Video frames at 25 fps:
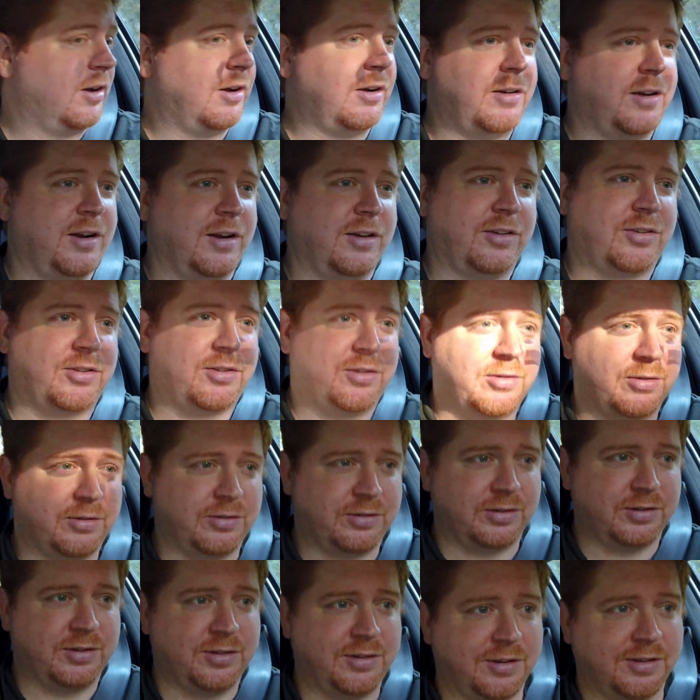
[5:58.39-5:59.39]
Alright, so
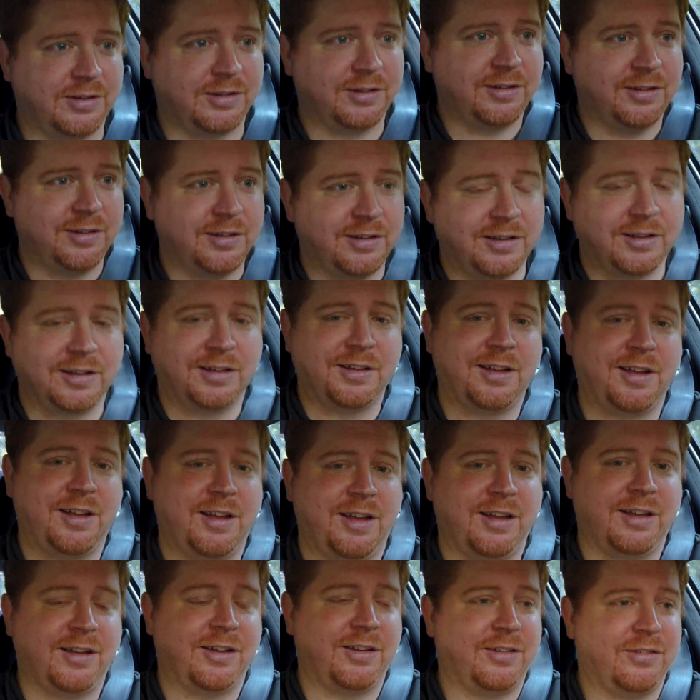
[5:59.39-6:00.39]

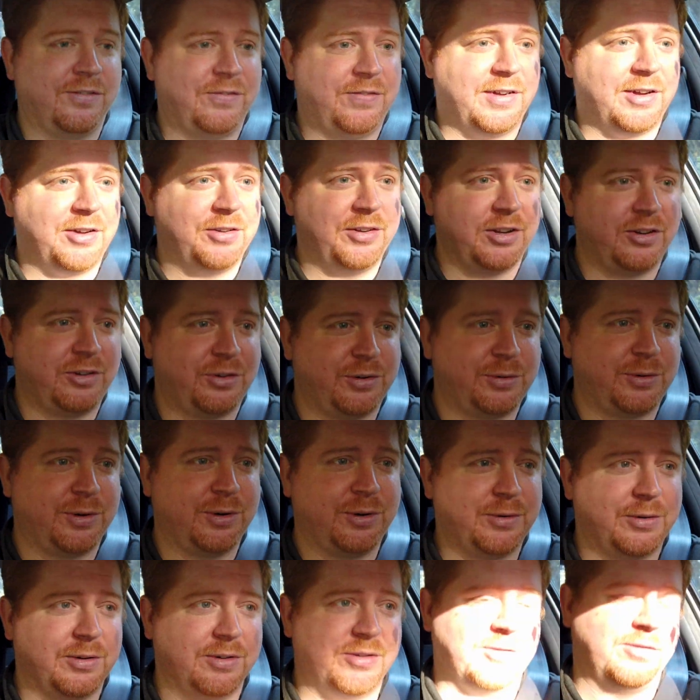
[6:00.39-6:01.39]
found the dirt
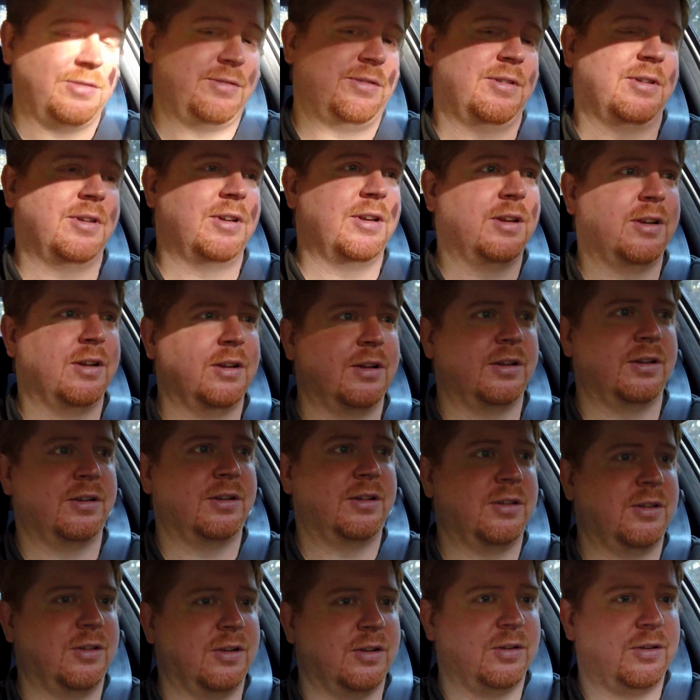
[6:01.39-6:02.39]
road.
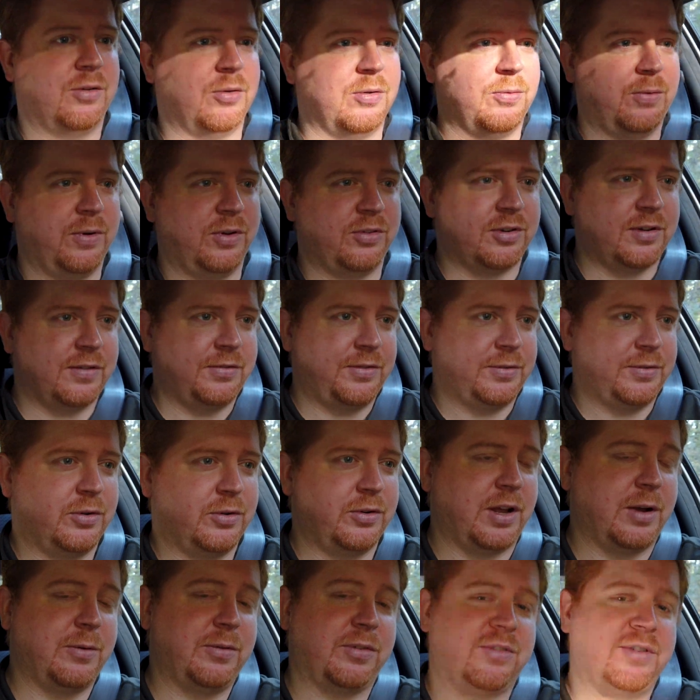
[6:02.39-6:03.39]
Ways
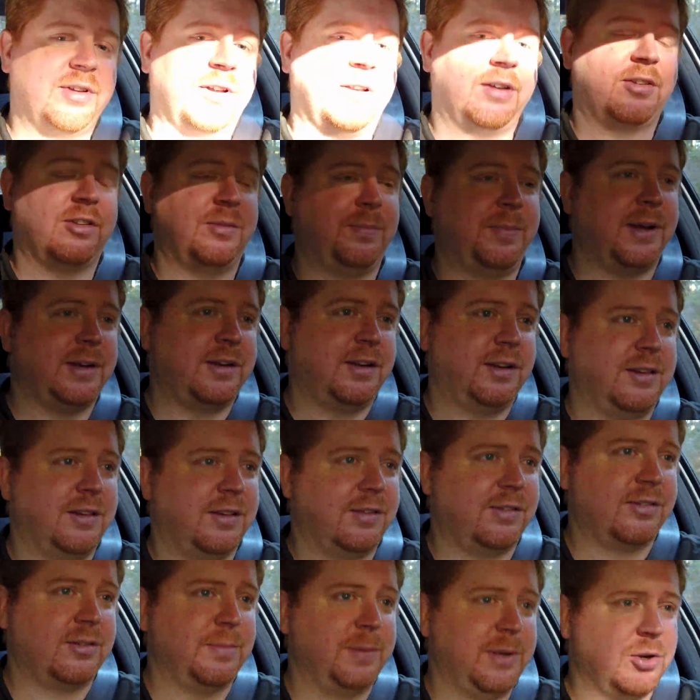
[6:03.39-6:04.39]
road. I was not expecting
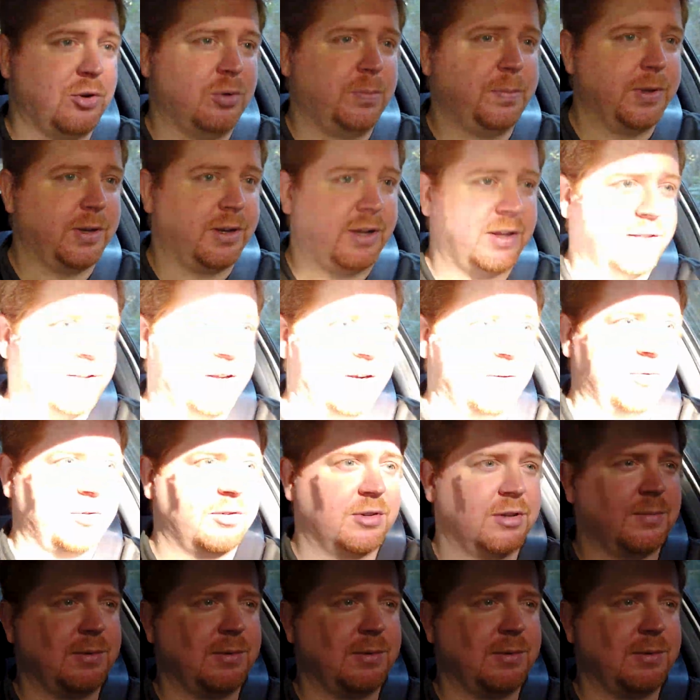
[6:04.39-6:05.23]
this to be open. I thought it was